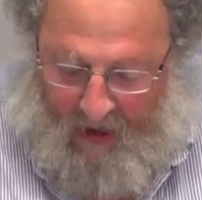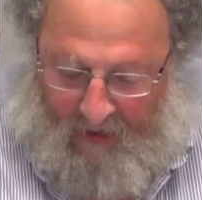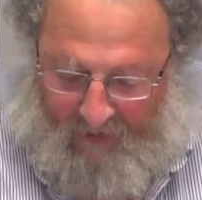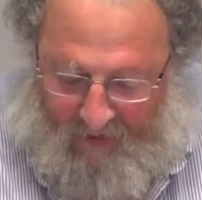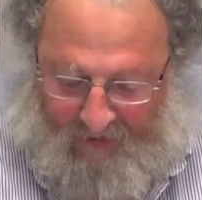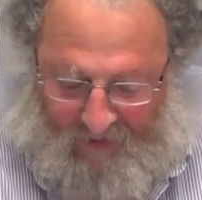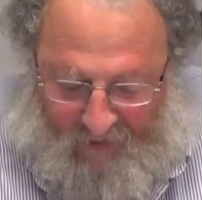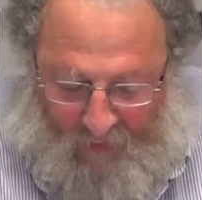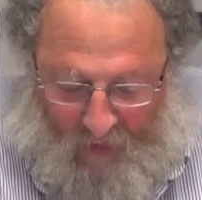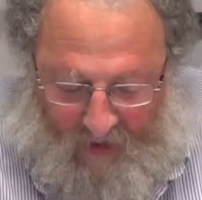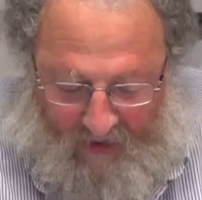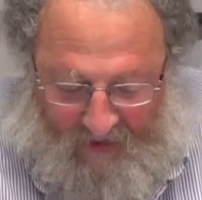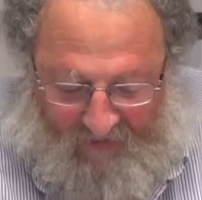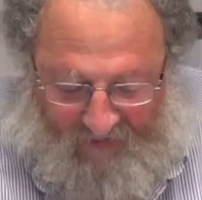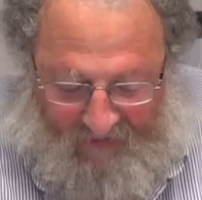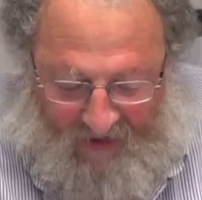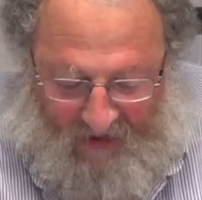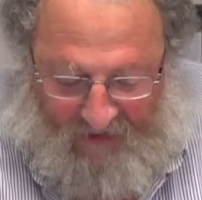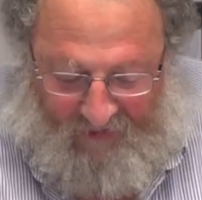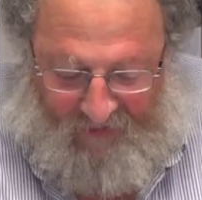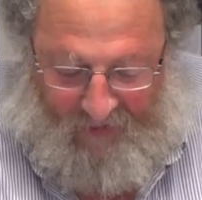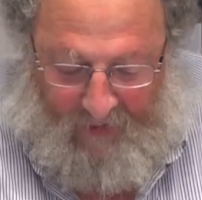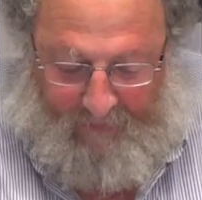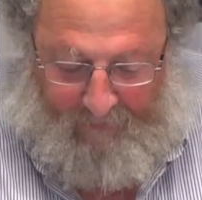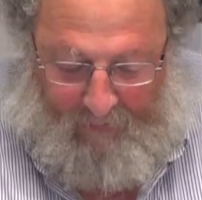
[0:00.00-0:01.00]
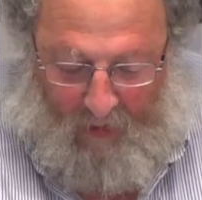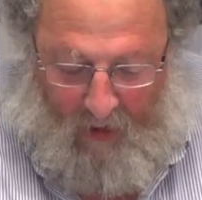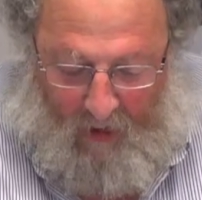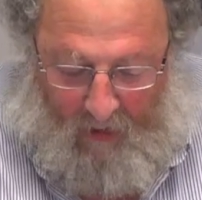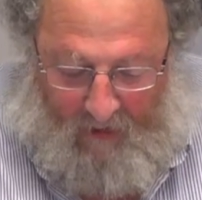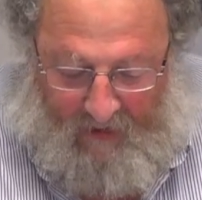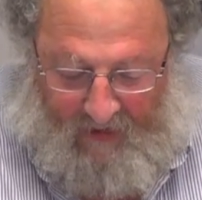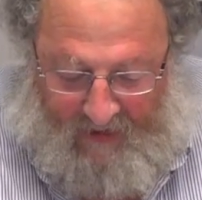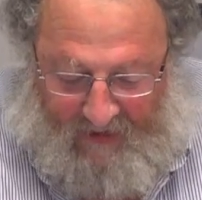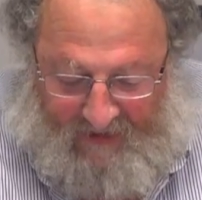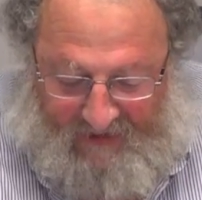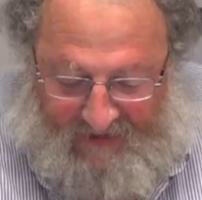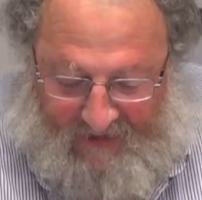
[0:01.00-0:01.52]
In the 20th century,
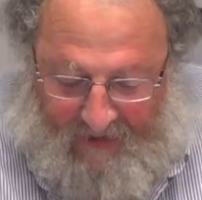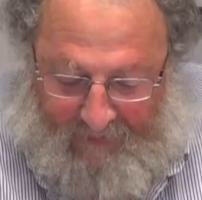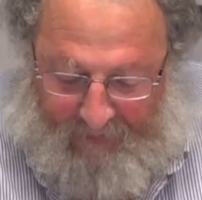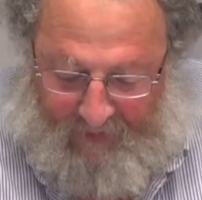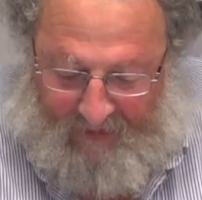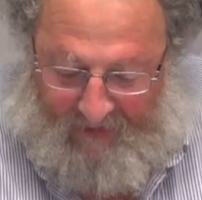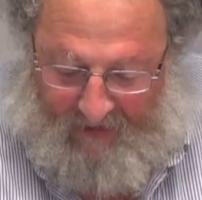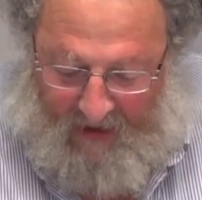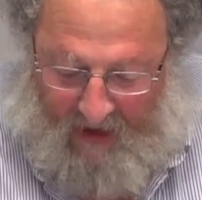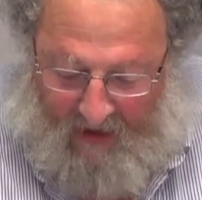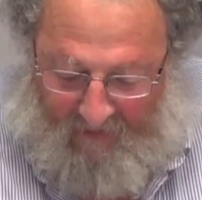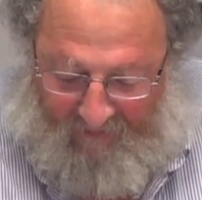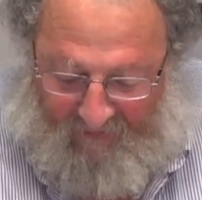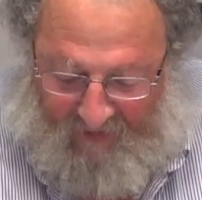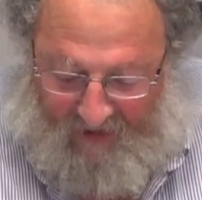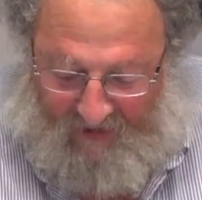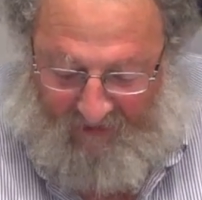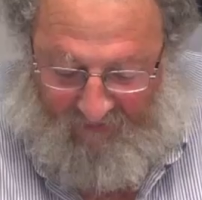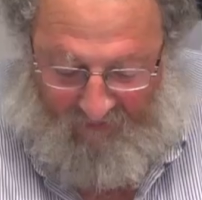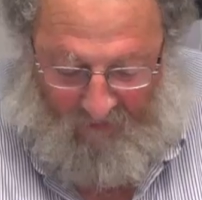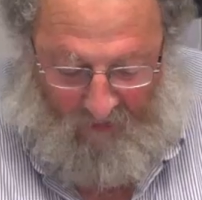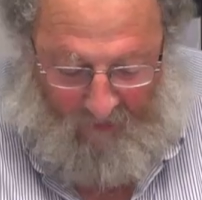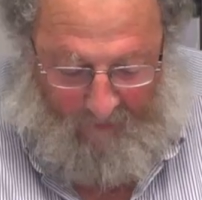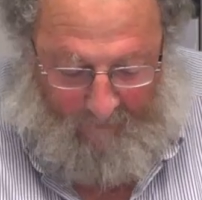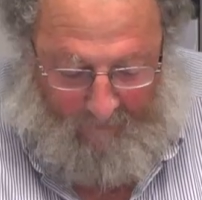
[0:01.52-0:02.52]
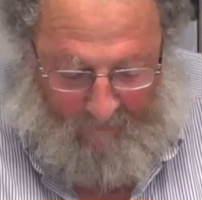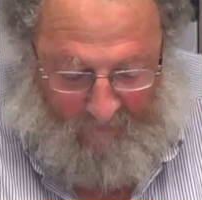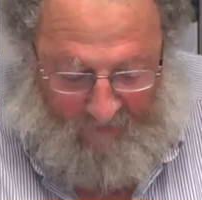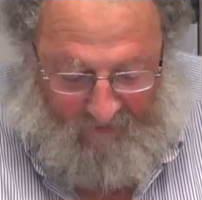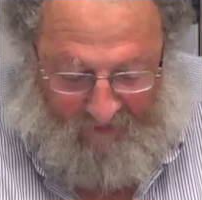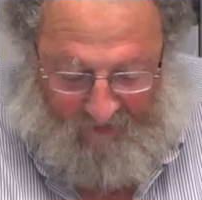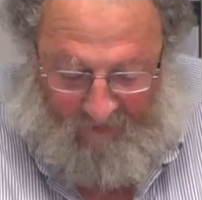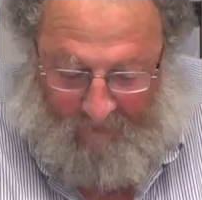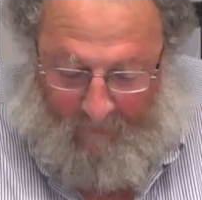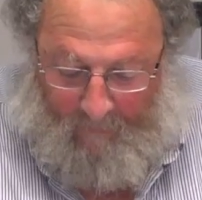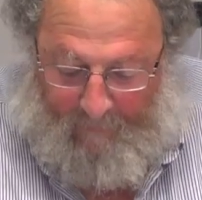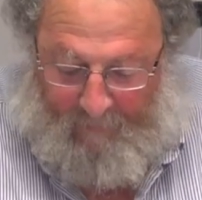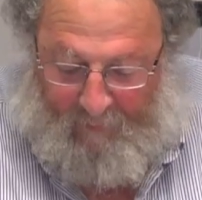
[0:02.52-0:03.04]
Balkan and Cypriot conflicts
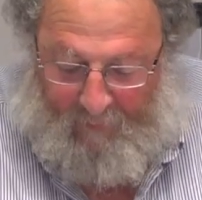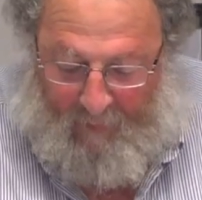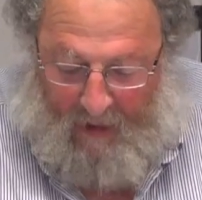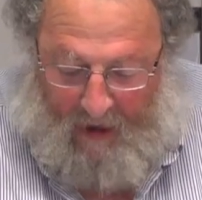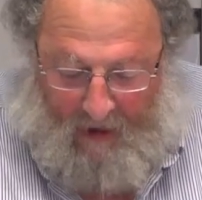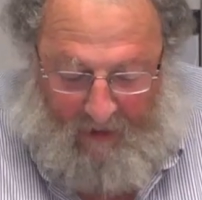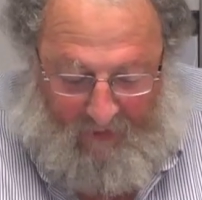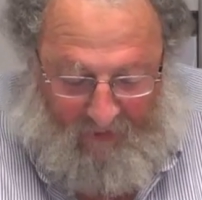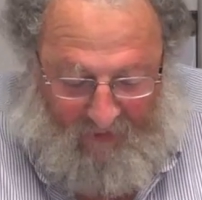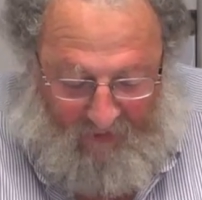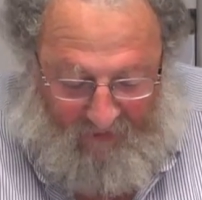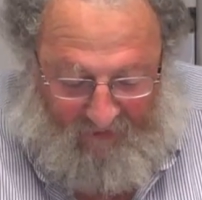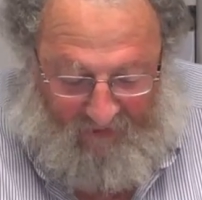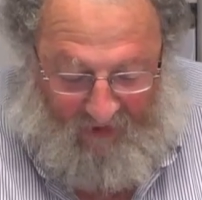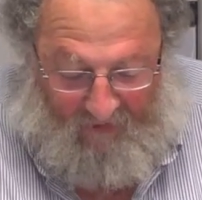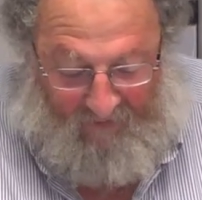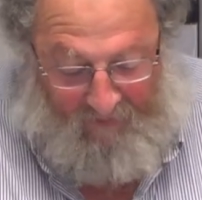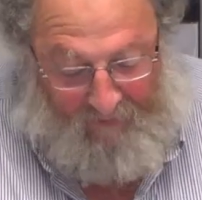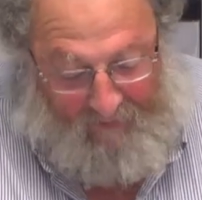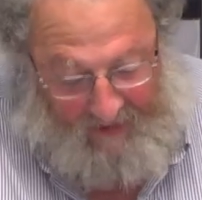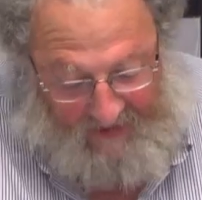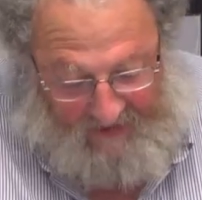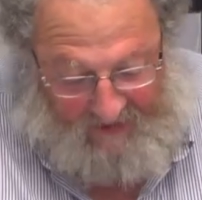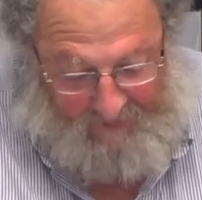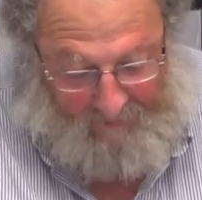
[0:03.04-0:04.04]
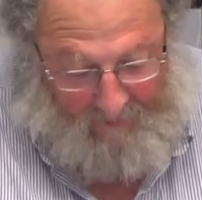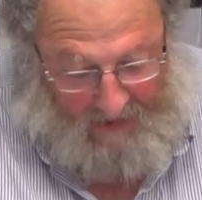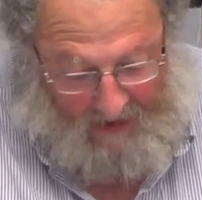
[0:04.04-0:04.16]
forced partners of mixed